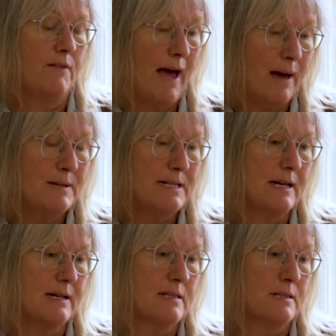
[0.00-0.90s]

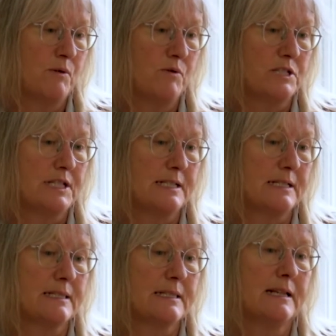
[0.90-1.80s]
habitat to support
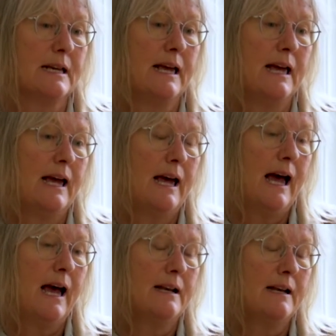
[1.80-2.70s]
cheetahs.
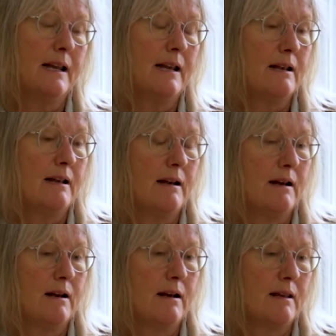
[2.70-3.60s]
And
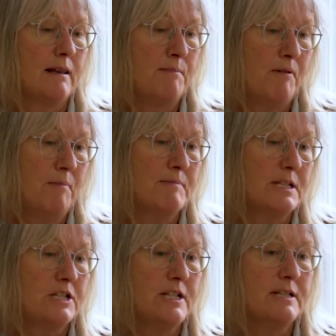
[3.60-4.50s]
the problems
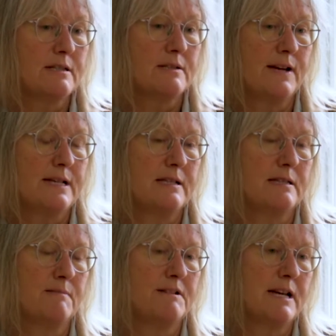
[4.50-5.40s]
that cheetahs face is
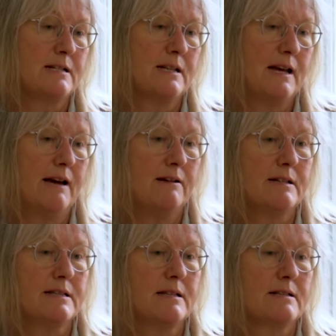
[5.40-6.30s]
the protected area
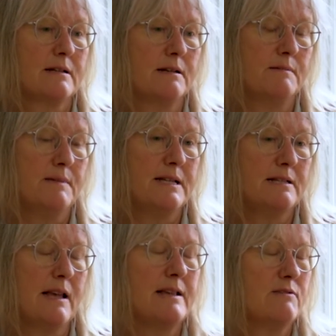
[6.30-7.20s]
system
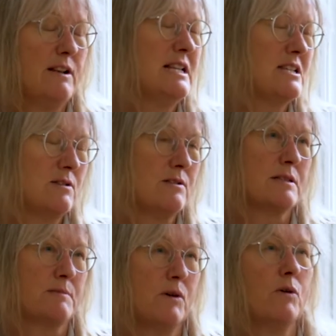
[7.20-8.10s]
is really too
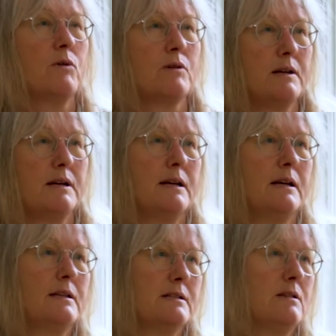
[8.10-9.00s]
small
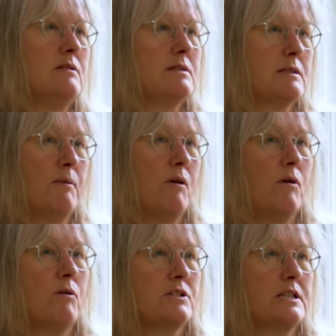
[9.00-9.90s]
to
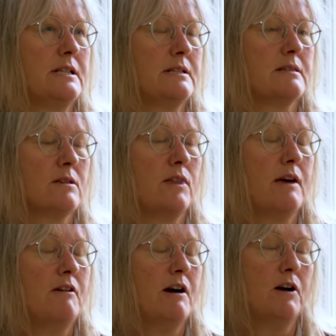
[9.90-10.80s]
support cheetahs on
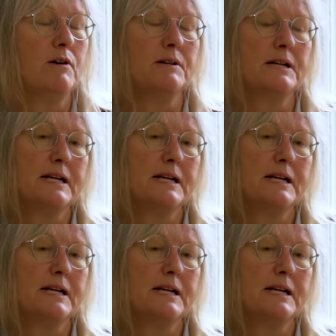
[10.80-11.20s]
their own.